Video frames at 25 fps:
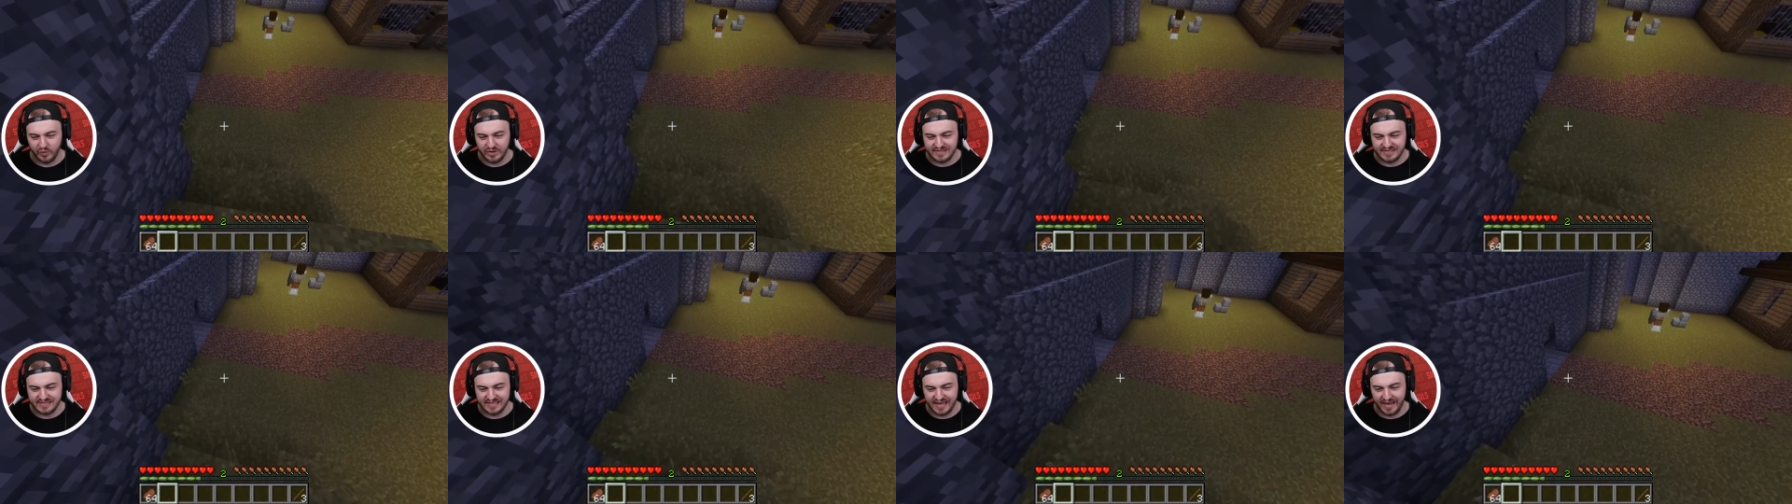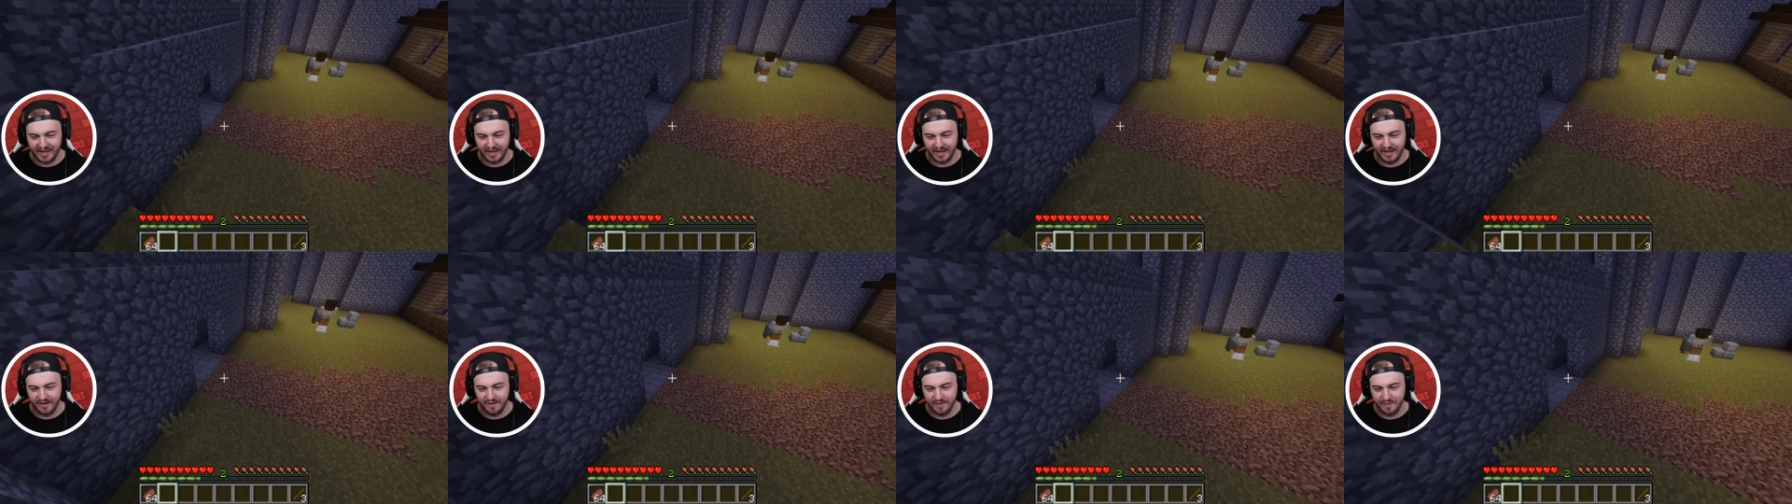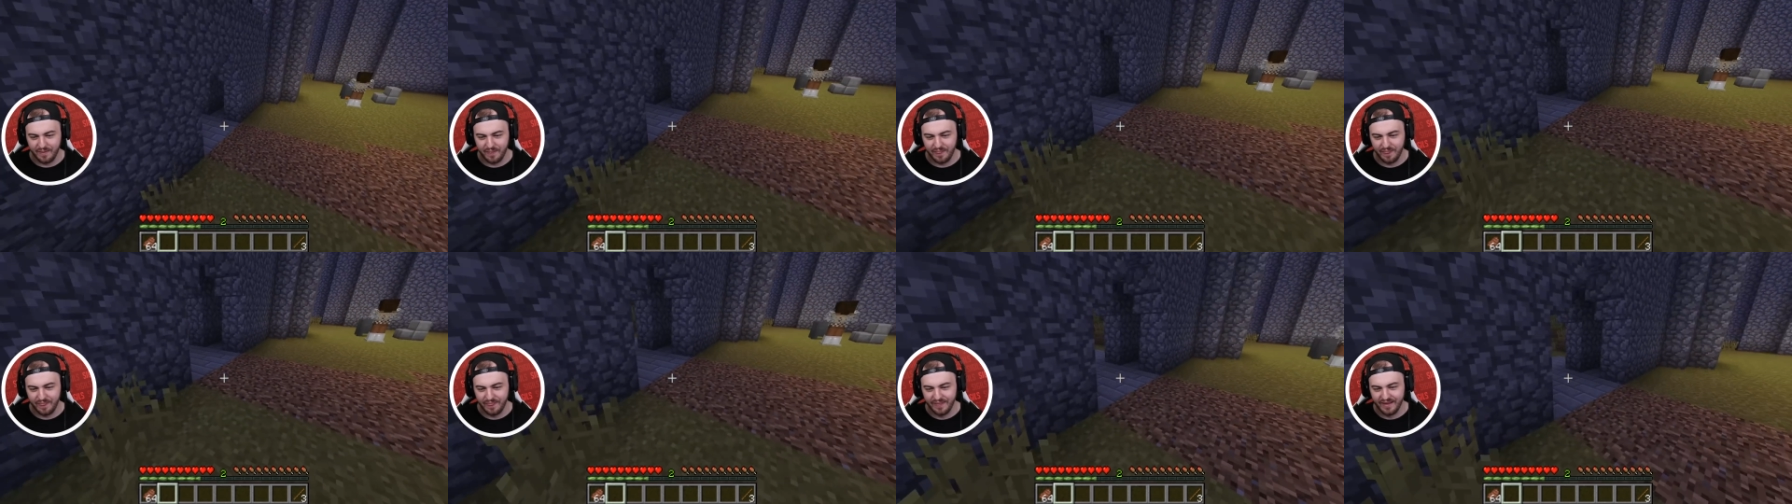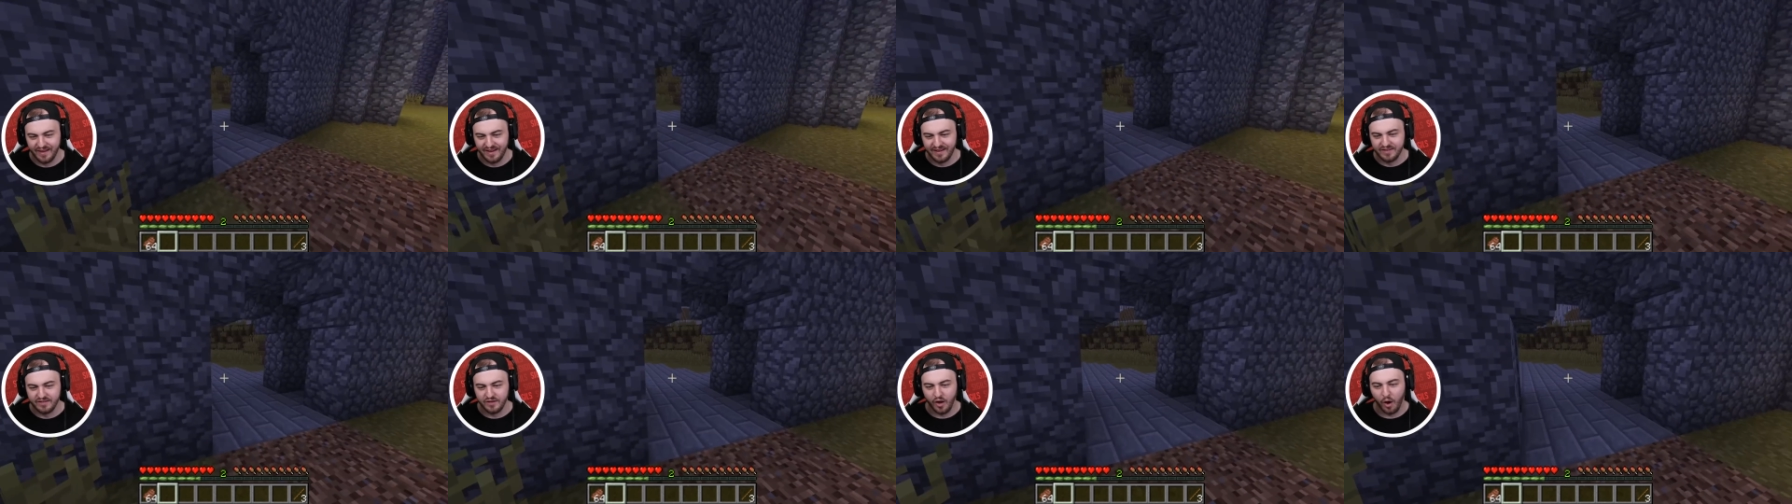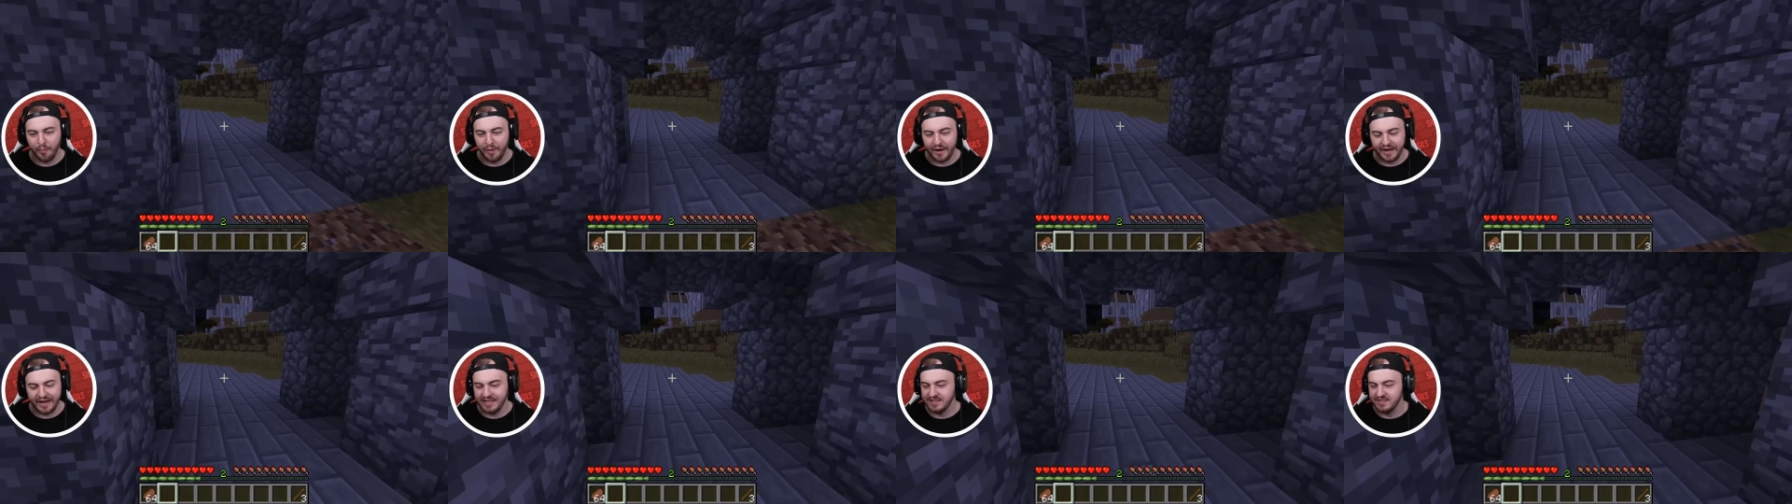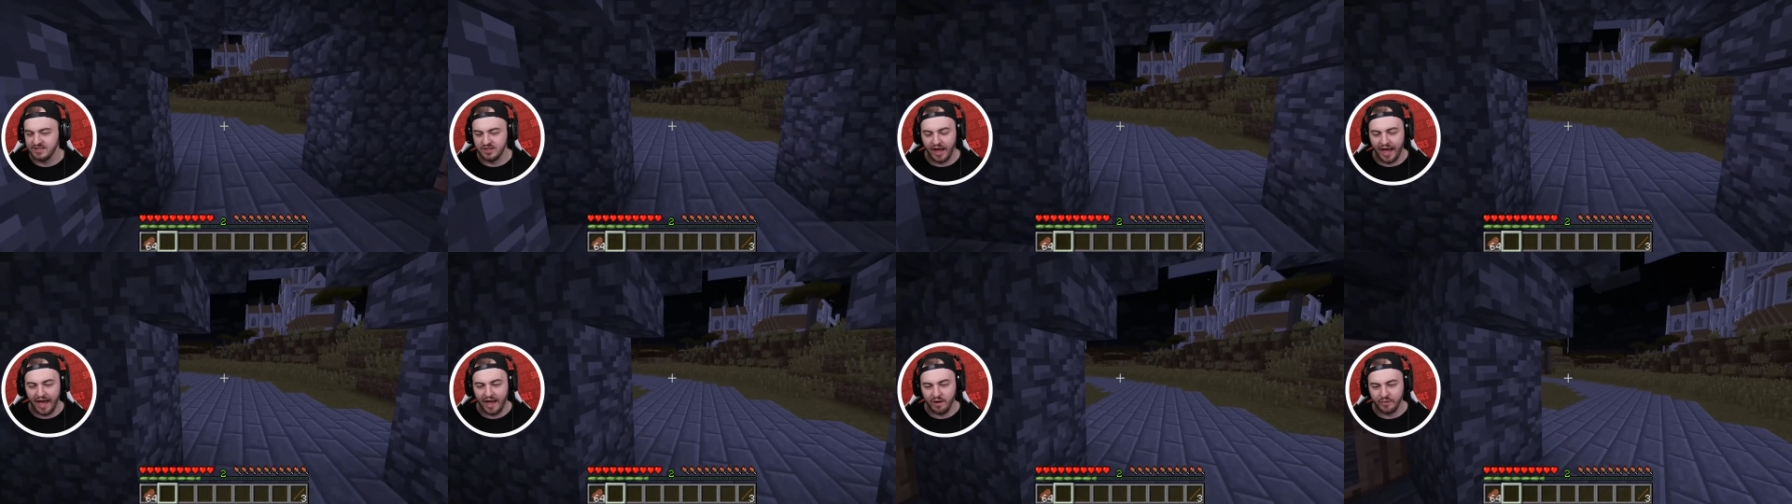We sang Who it. Who is this? Nobody. It's
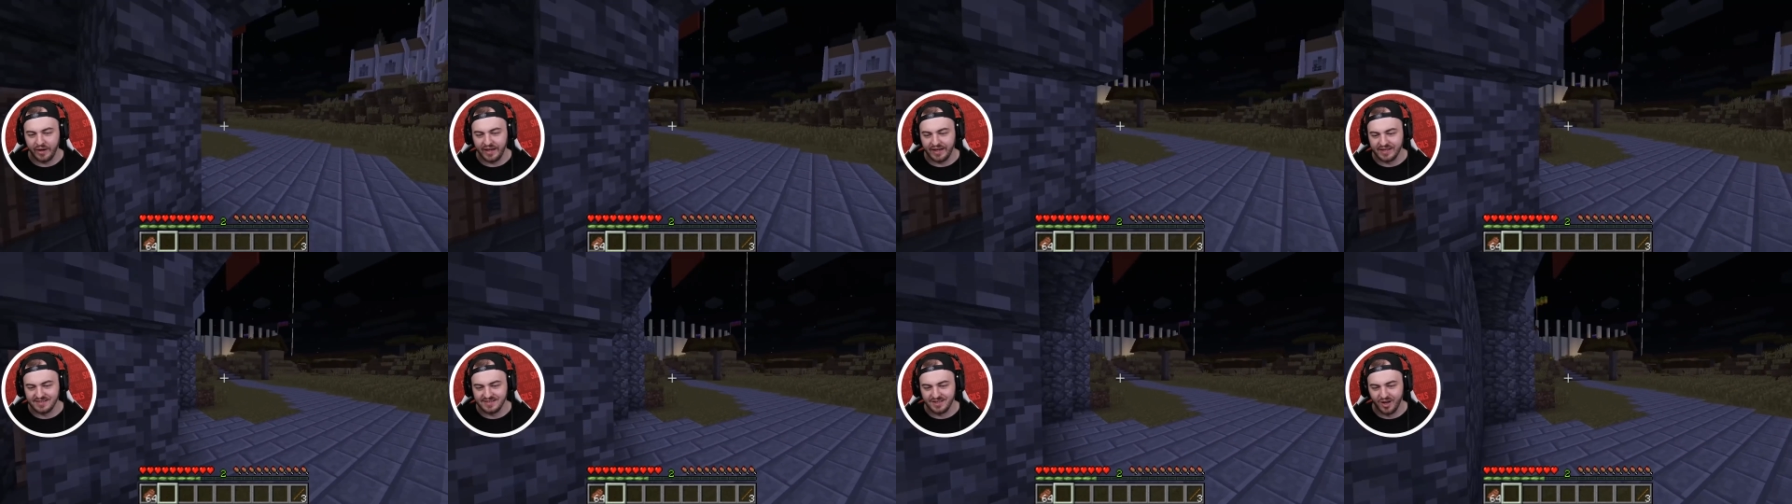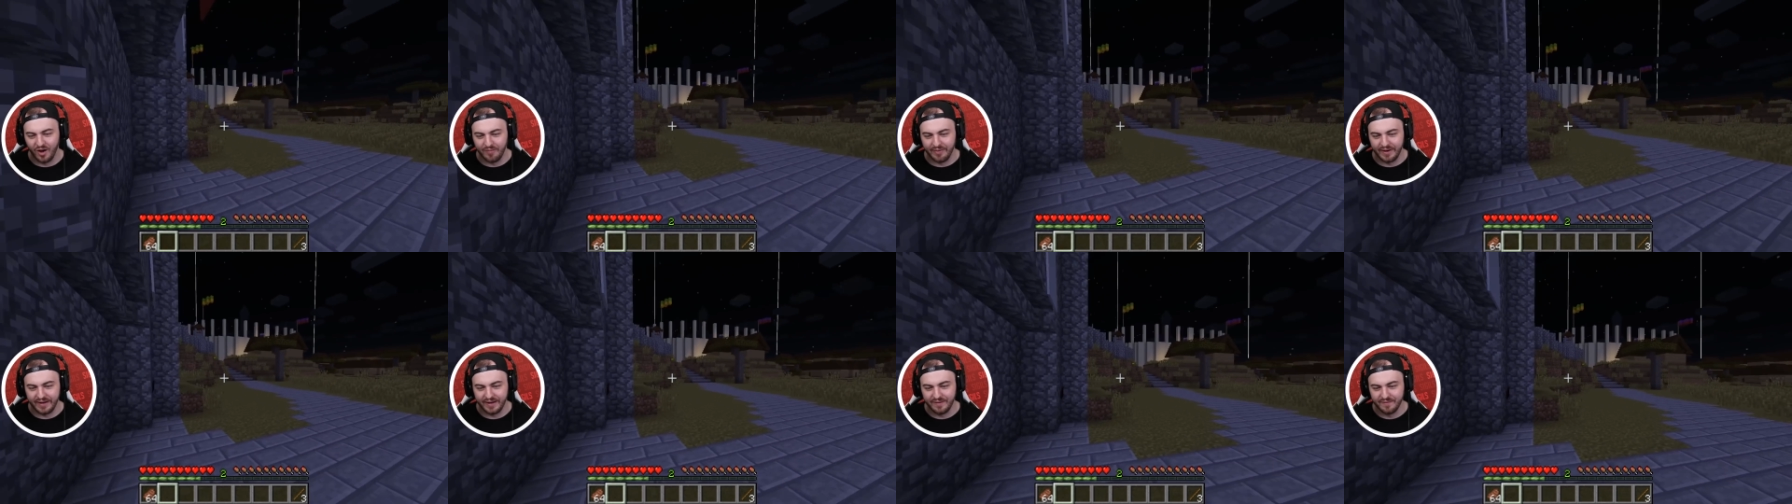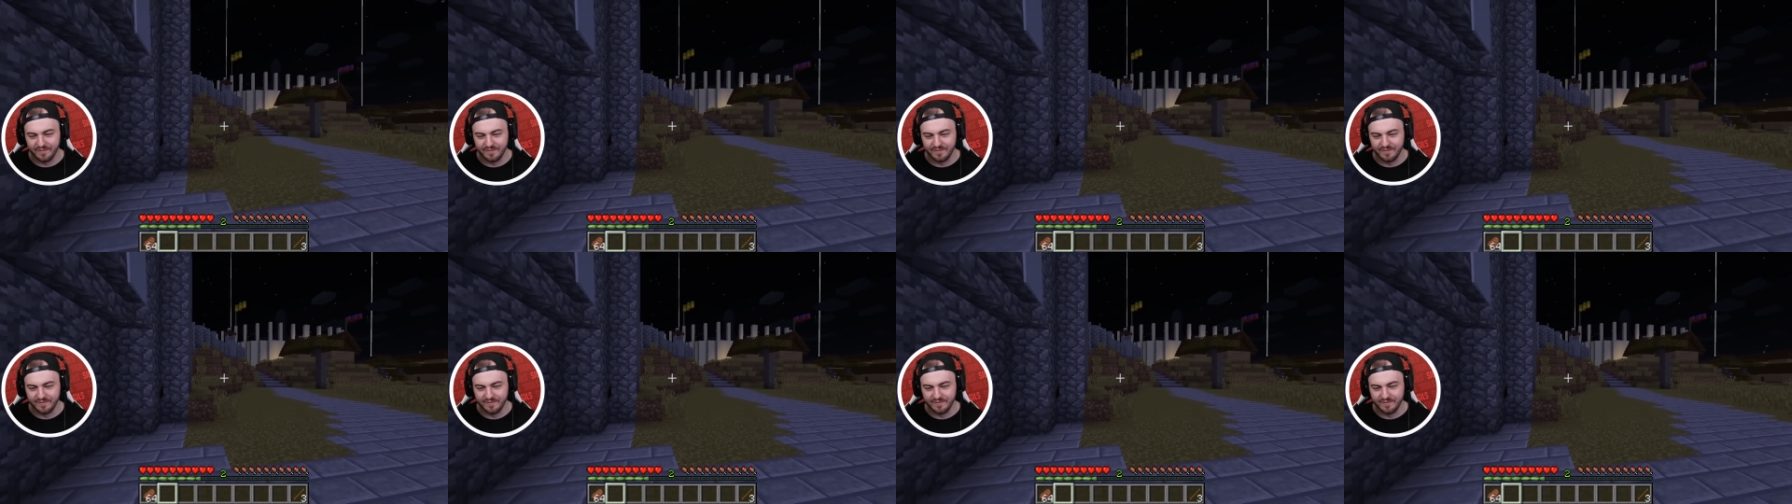uh, Henry. It's nobody.